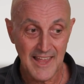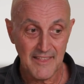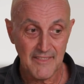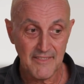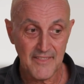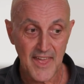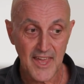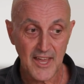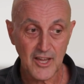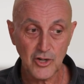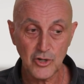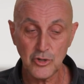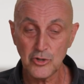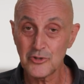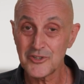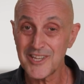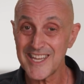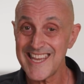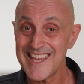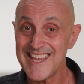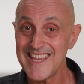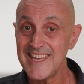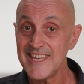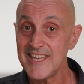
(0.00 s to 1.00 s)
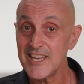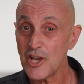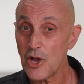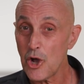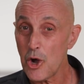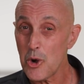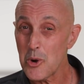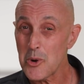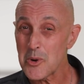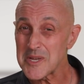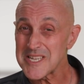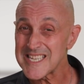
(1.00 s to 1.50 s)
They're called
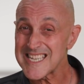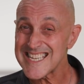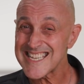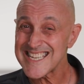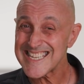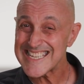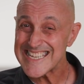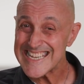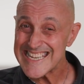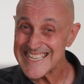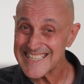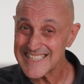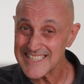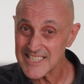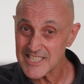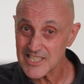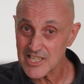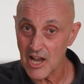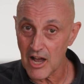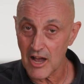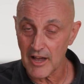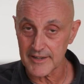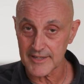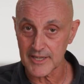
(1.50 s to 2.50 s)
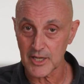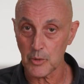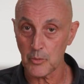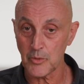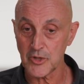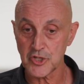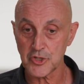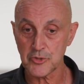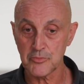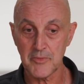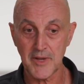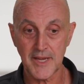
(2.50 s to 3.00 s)
ego syntonic,
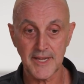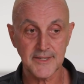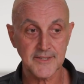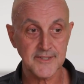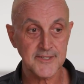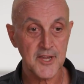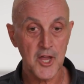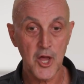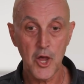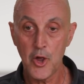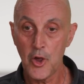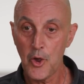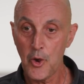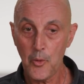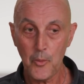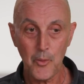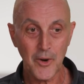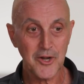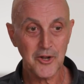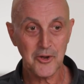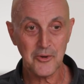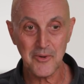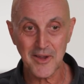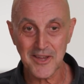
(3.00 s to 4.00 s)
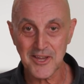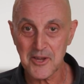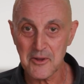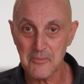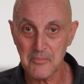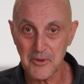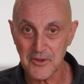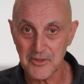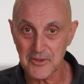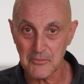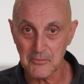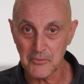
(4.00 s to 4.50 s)
which means when I wake
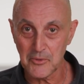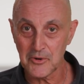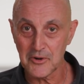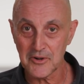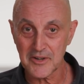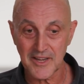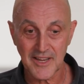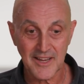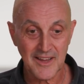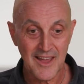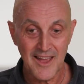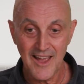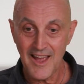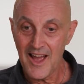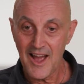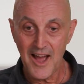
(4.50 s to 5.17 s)
up in the morning,